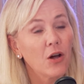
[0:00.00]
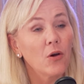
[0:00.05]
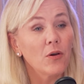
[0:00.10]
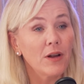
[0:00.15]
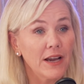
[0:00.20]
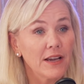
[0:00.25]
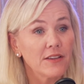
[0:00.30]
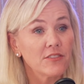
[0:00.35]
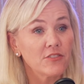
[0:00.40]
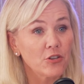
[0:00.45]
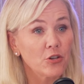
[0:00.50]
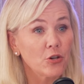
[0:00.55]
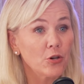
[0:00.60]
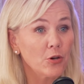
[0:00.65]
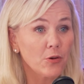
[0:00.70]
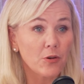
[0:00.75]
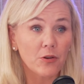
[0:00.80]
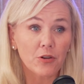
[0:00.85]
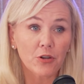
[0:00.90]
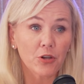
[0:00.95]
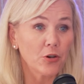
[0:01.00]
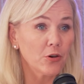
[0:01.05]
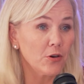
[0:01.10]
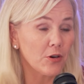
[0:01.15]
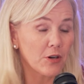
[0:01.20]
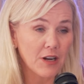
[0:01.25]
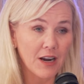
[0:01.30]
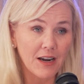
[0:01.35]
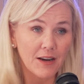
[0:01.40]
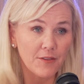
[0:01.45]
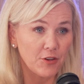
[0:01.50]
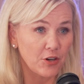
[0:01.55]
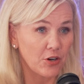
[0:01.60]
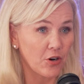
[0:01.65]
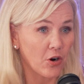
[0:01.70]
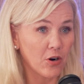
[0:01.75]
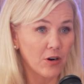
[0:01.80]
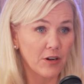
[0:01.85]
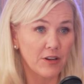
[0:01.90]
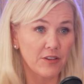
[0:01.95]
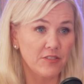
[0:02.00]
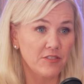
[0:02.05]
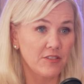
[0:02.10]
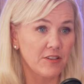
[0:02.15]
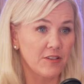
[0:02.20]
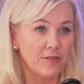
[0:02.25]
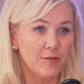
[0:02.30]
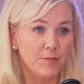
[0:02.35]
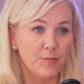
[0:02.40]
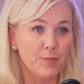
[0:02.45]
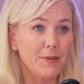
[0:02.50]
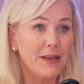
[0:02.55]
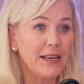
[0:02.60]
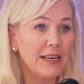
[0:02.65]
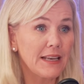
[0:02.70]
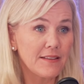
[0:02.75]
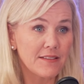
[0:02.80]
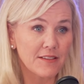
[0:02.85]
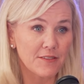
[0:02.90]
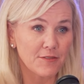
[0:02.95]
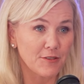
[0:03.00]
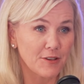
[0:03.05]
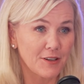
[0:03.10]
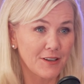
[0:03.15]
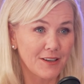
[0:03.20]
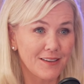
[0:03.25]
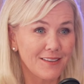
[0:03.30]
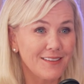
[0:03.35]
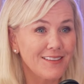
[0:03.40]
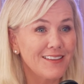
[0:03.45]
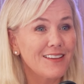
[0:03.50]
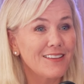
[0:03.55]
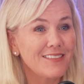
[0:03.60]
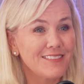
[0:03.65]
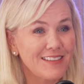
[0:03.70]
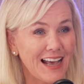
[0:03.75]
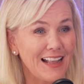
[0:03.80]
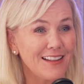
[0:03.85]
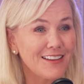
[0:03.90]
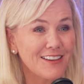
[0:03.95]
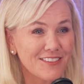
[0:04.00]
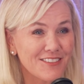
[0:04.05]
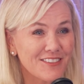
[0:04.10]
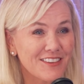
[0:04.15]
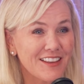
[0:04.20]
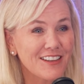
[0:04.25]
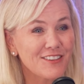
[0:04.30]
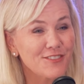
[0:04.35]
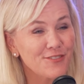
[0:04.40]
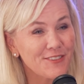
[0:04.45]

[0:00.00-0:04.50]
Okay, so you're kind of an artist of many different talents. That's